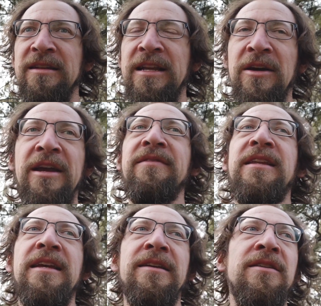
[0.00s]
now I have to
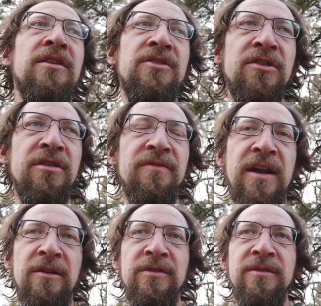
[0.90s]
take an alternative
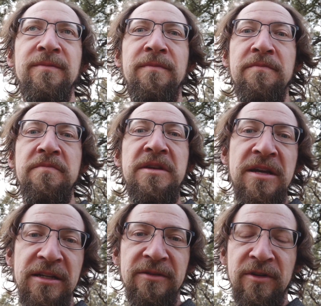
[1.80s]
route
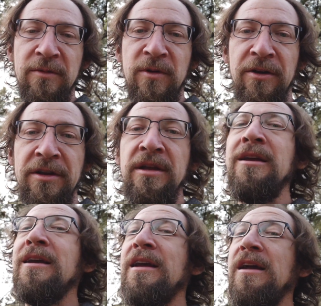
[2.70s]
because of what I'm wearing.
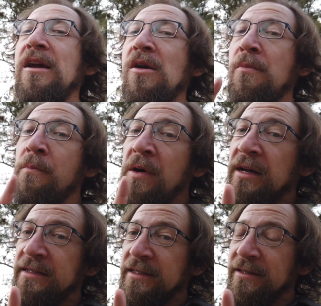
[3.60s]

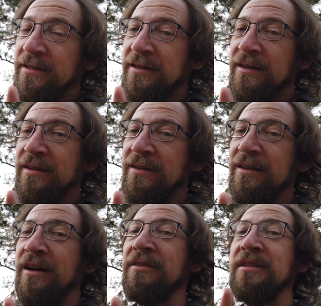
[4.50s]
But
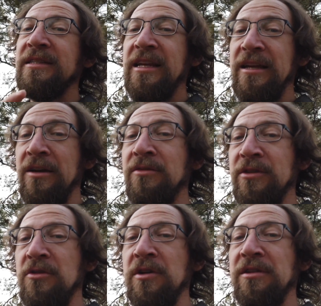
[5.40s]
on the same other
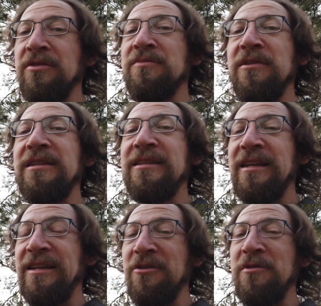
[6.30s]
token, there's places I
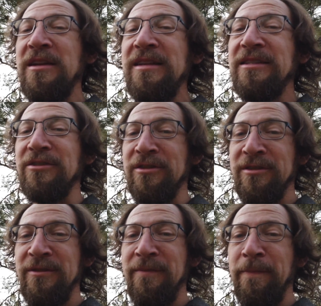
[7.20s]
can go easier
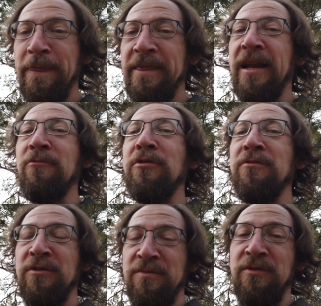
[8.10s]
that I
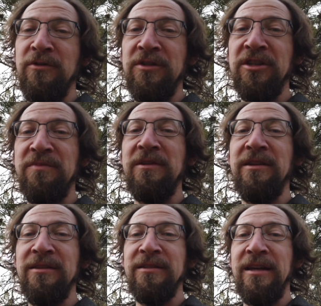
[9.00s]
wouldn't with boots, just
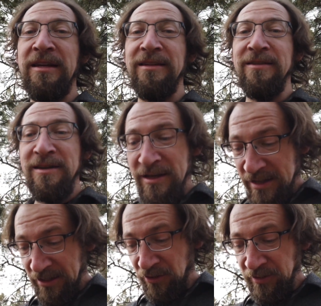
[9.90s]
because I can
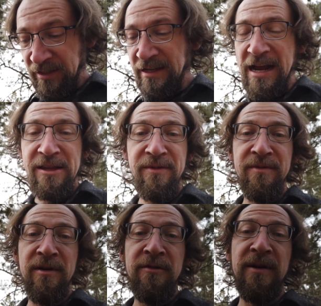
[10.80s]
use the
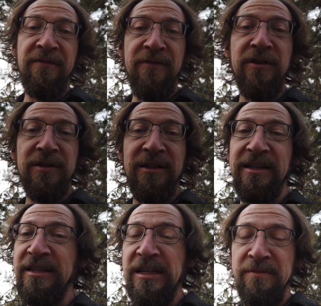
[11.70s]
anatomy of my foot. I
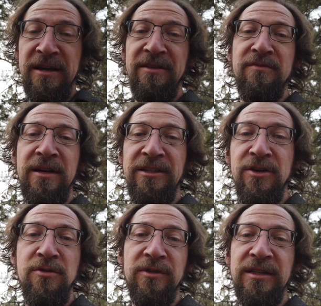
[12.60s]
can dig my
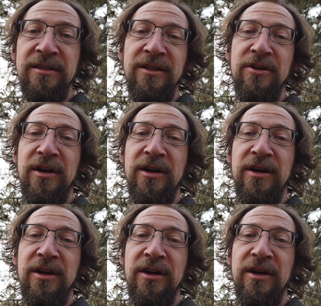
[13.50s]
toes in.